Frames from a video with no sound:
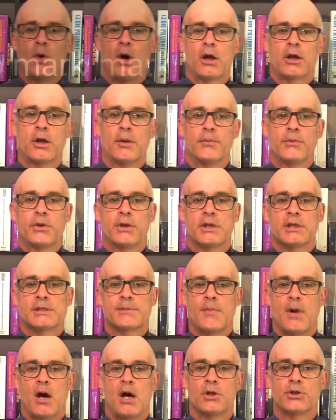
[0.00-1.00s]
and welcome to
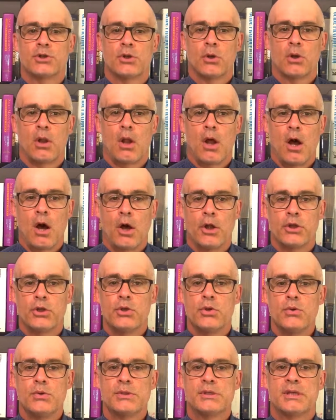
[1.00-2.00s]
this module on
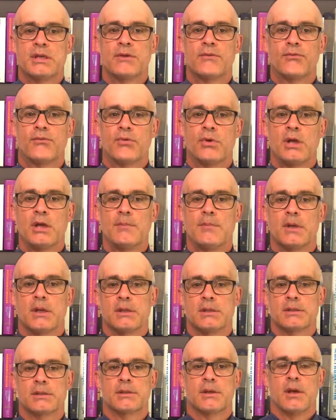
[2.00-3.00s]
using
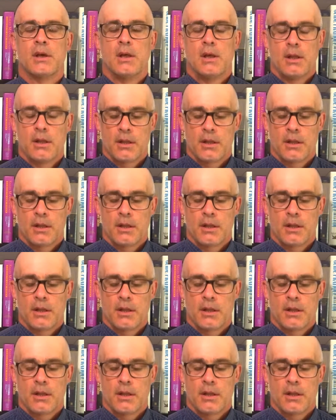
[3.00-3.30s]
freebies.